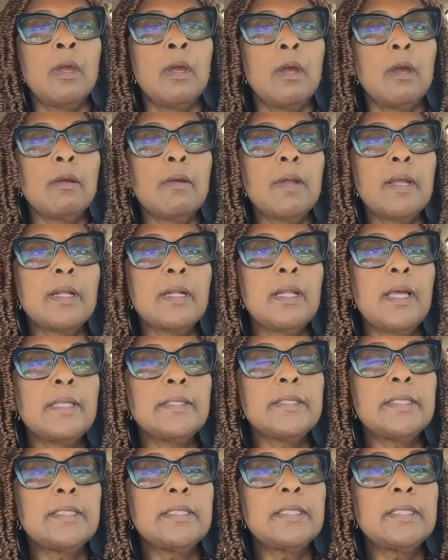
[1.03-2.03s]
All right,
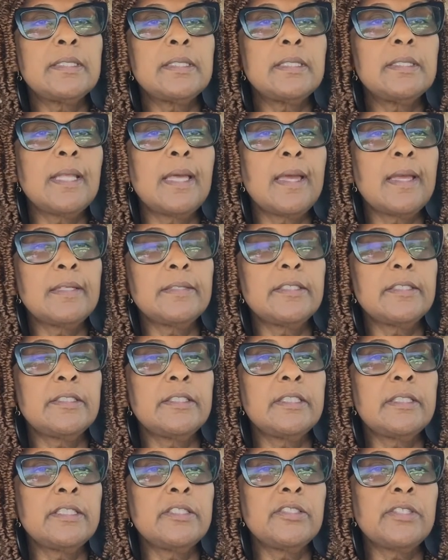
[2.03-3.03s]
class, this
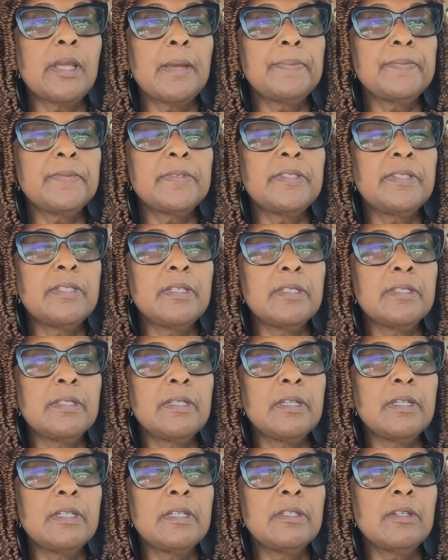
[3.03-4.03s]
is chapter 6,
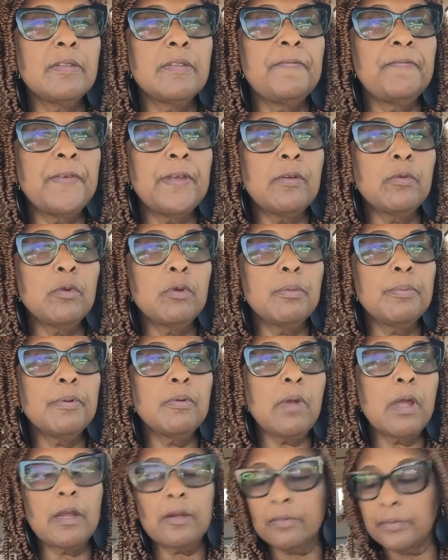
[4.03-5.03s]
and it is on the federal
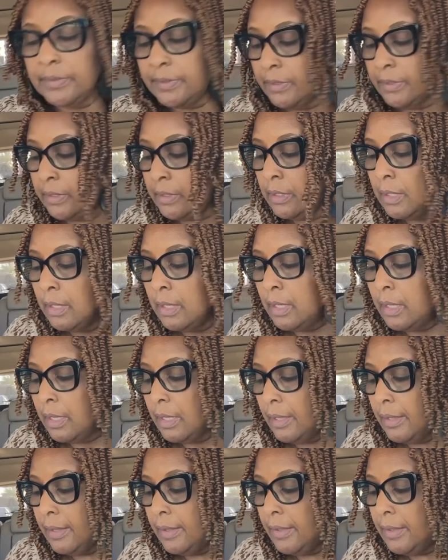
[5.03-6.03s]
bureaucracy.
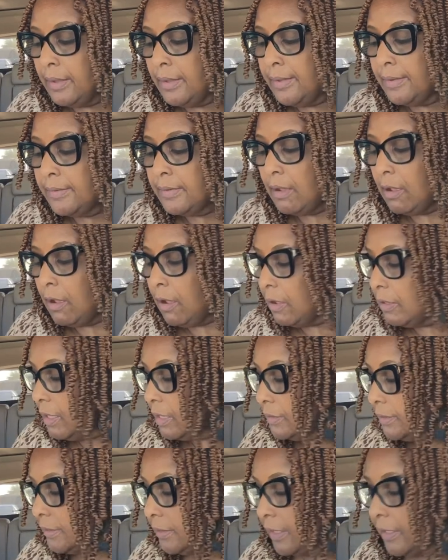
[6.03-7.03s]
And all
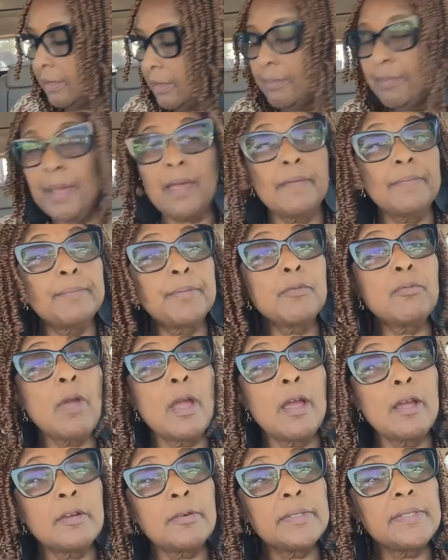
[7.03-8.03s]
I'll say about
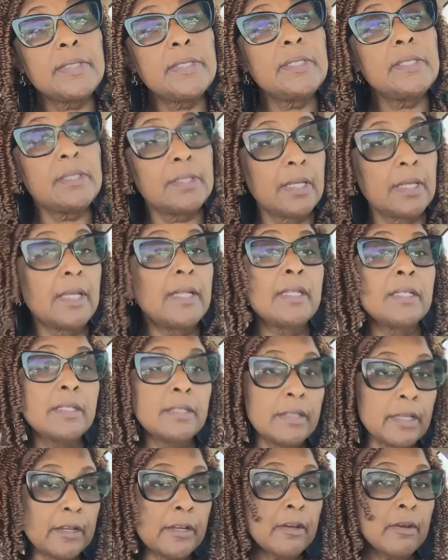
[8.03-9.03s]
bureaucracy is that it's
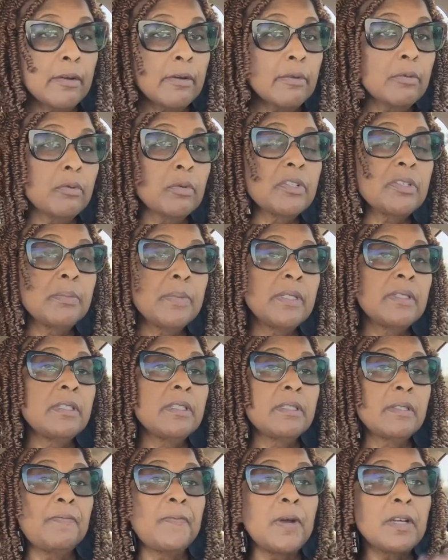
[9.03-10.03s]
there, which means
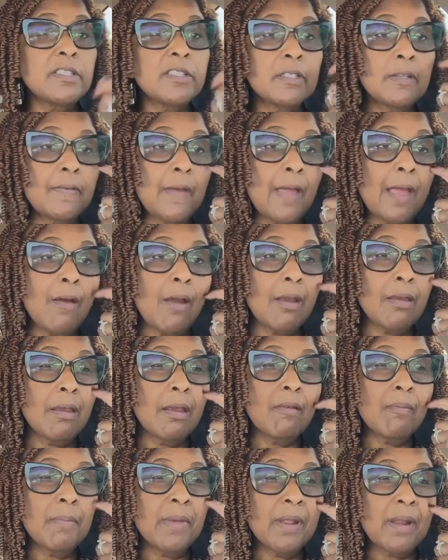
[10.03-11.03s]
it's a function of how our
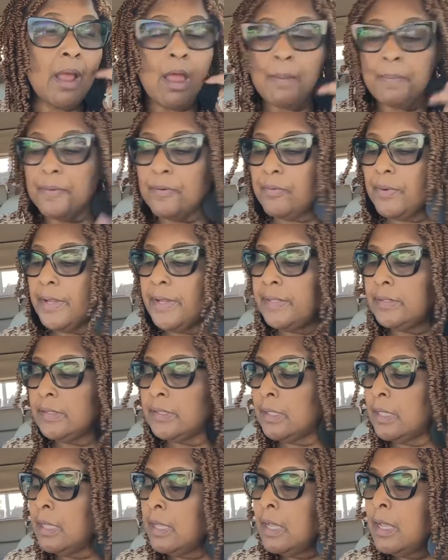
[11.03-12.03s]
government
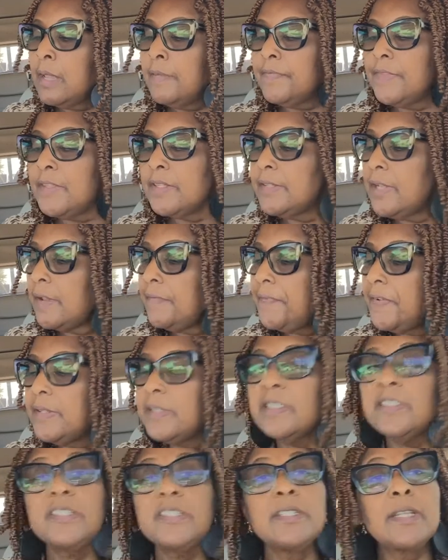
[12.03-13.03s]
operates. The
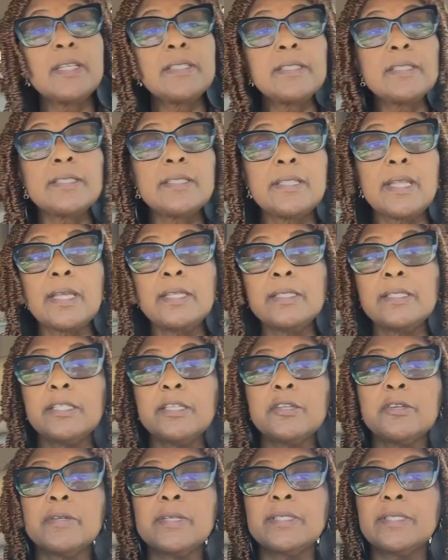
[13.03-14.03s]
definition, as it states
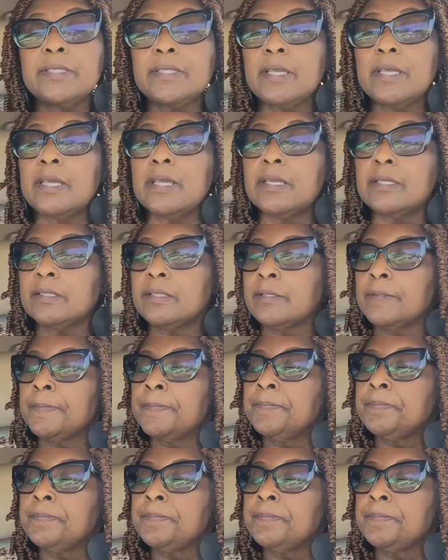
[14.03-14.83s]
here, it says,